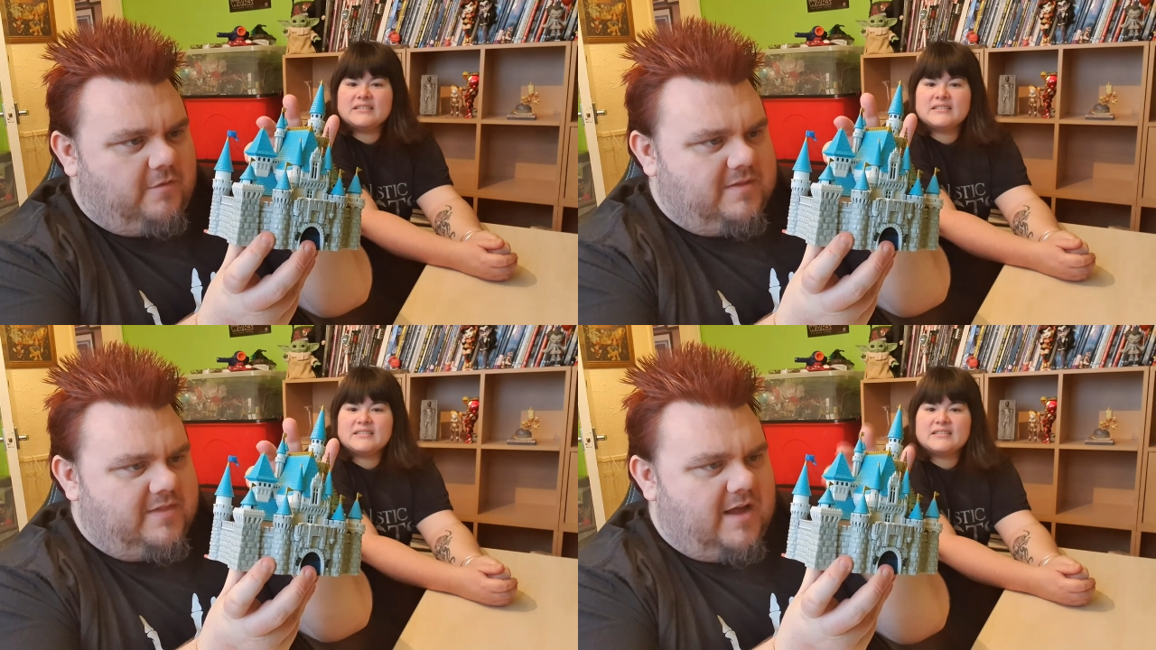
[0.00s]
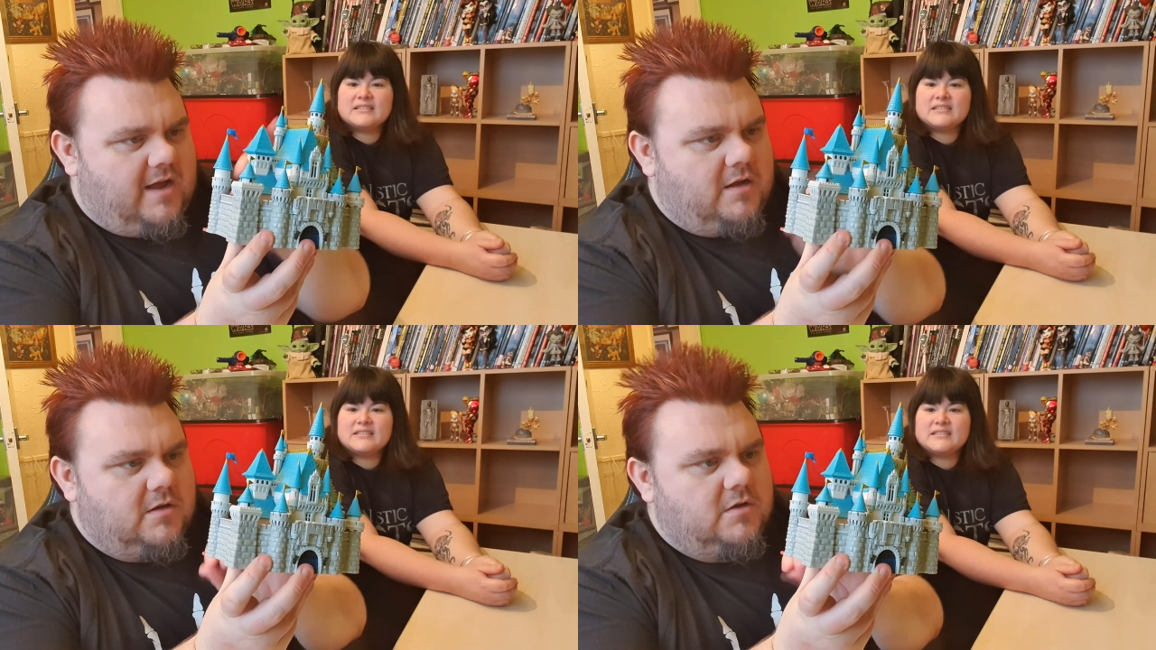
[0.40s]
Speaker 1: with
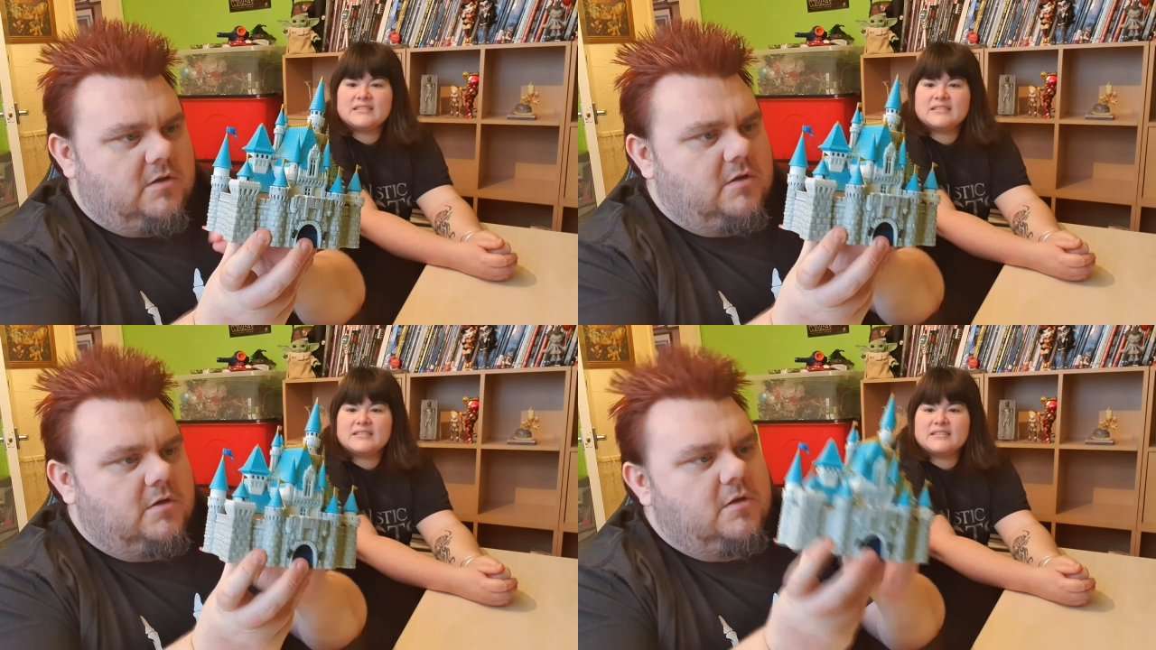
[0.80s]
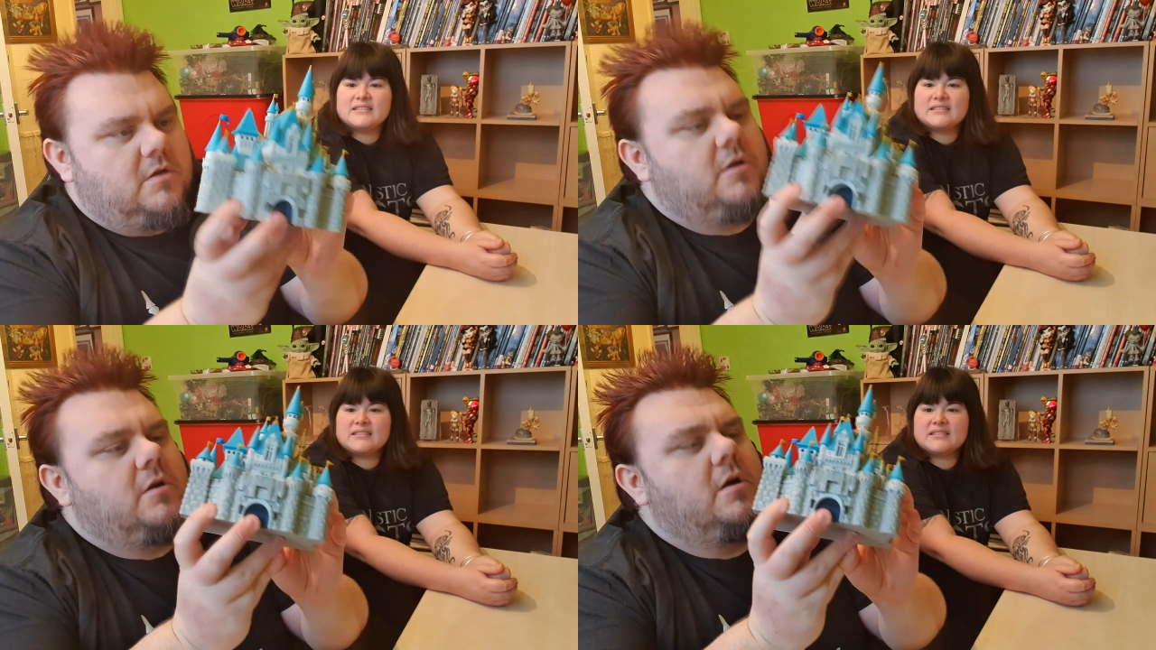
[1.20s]
that.
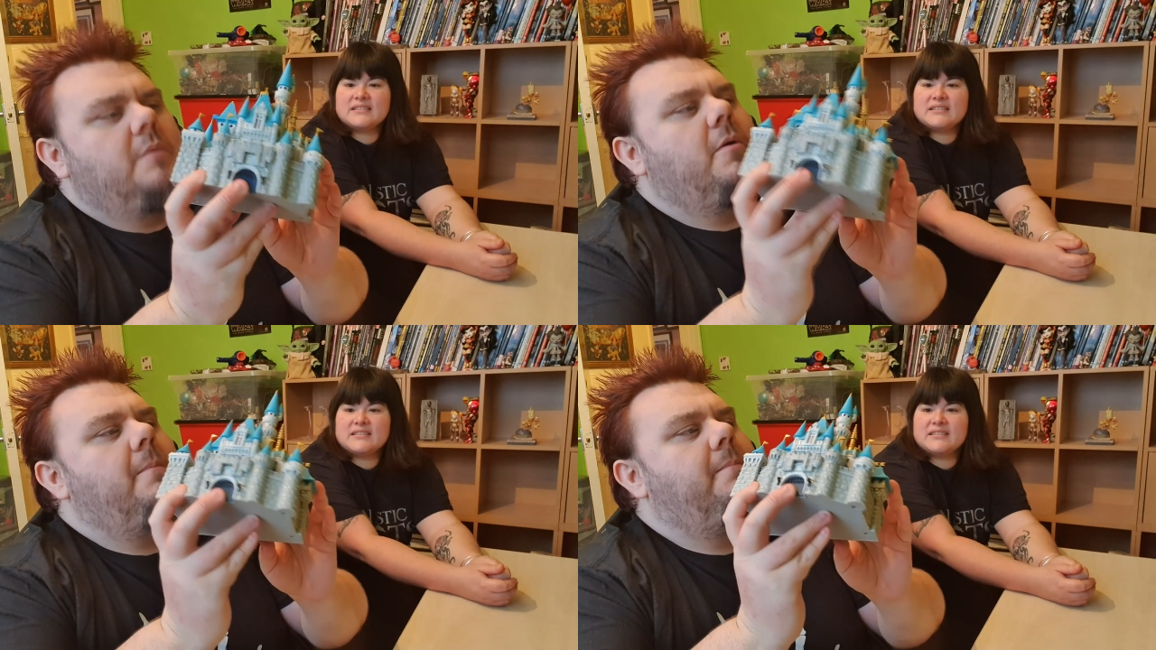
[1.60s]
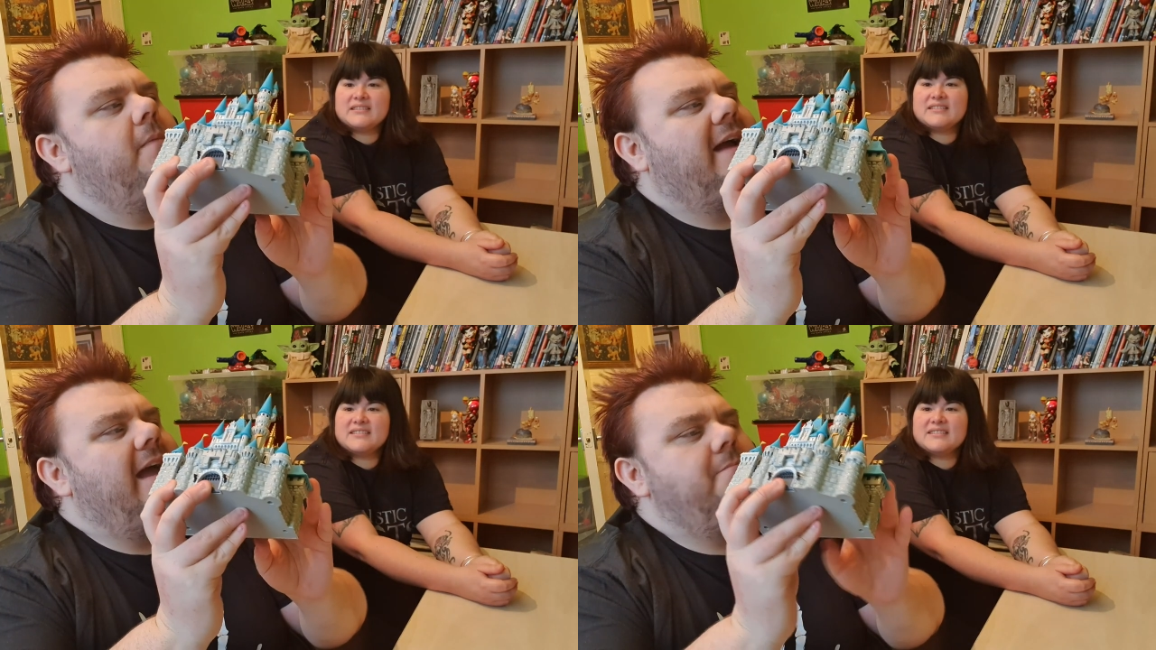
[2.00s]
But
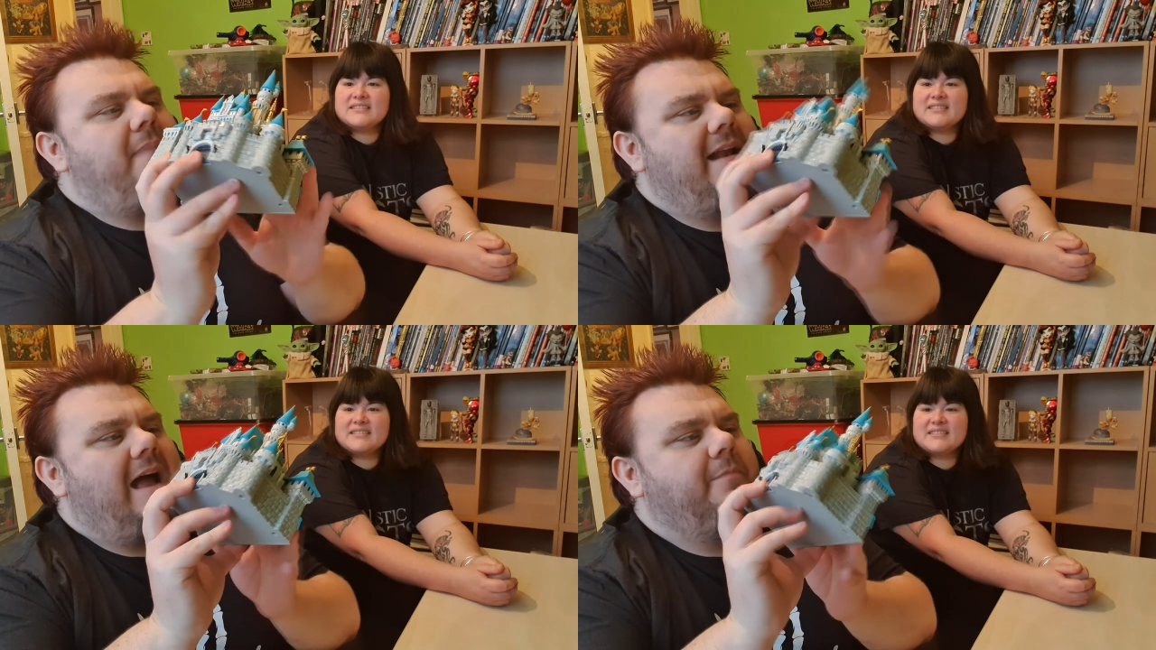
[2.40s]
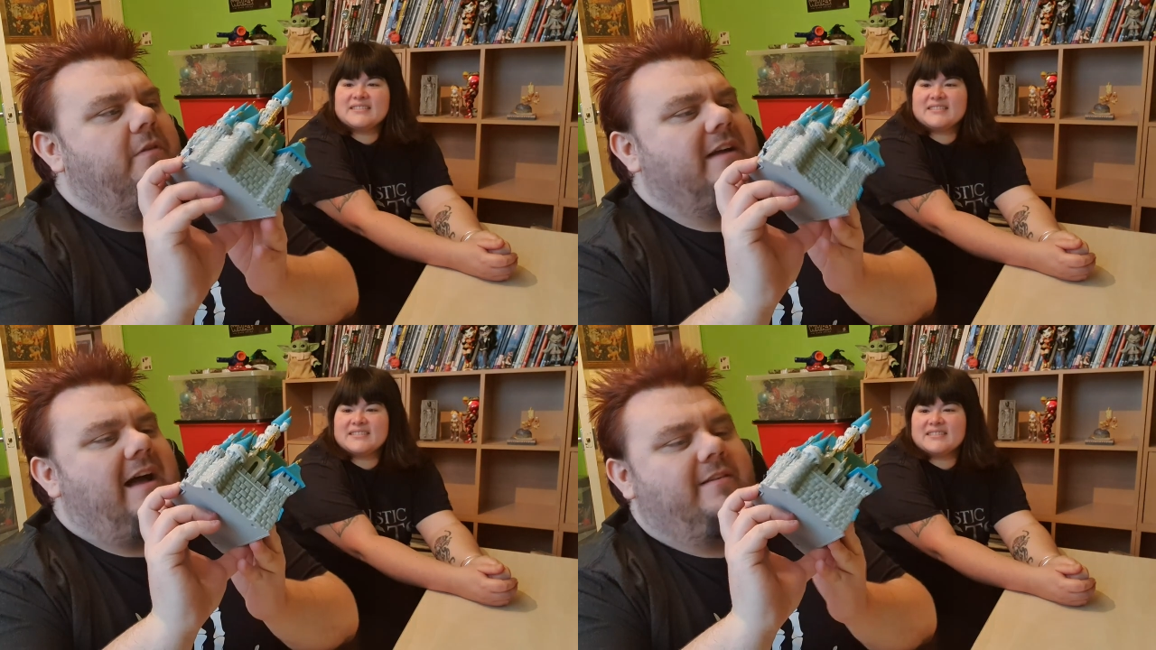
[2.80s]
again, paint apps on
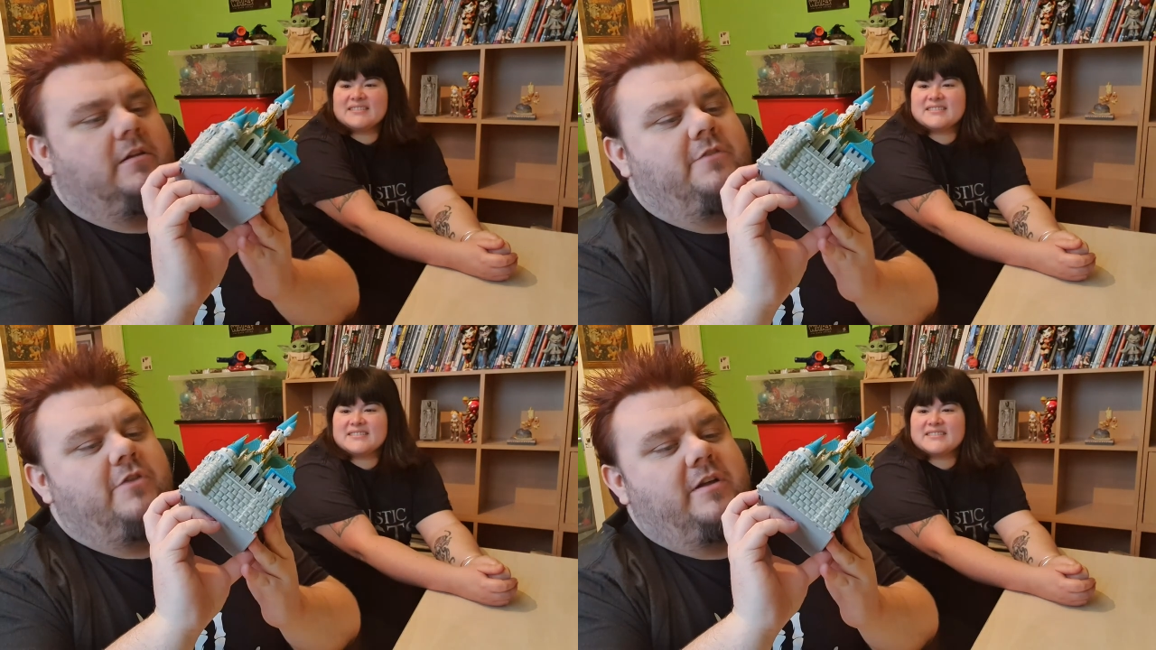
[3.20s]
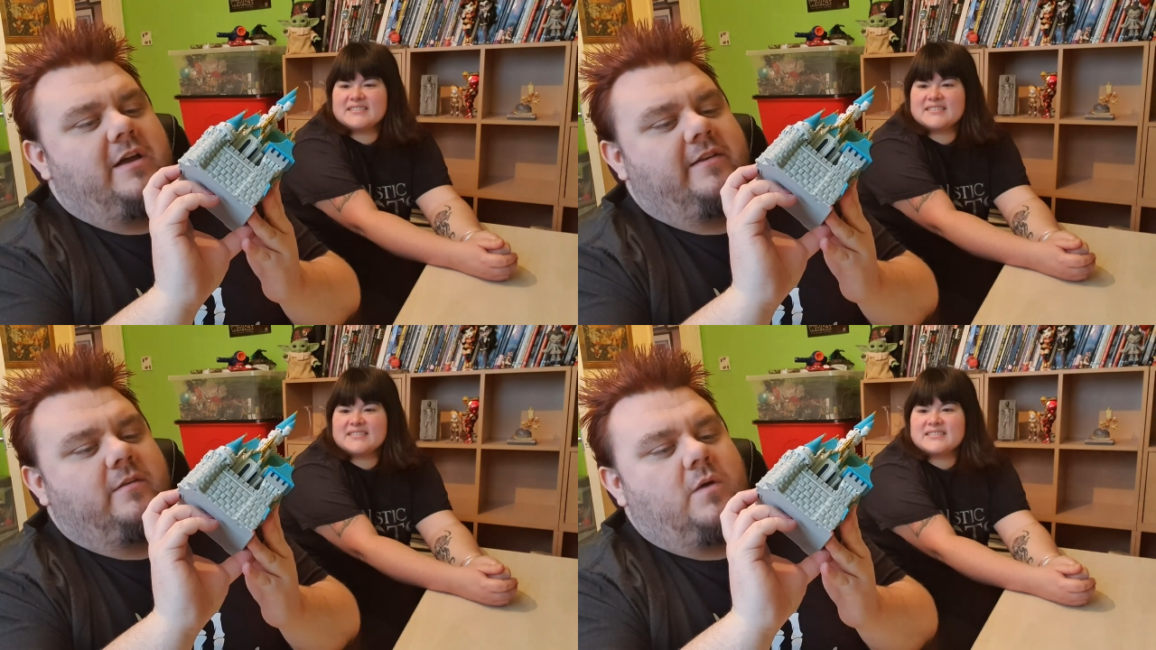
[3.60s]
the castle are really
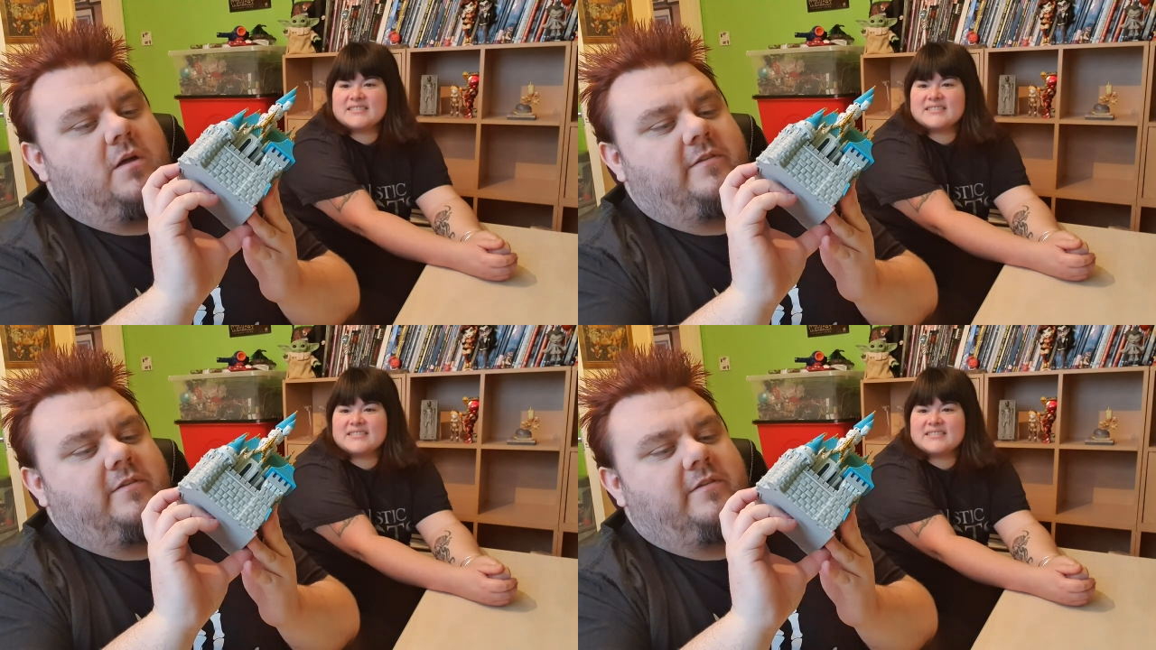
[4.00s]
nice as well.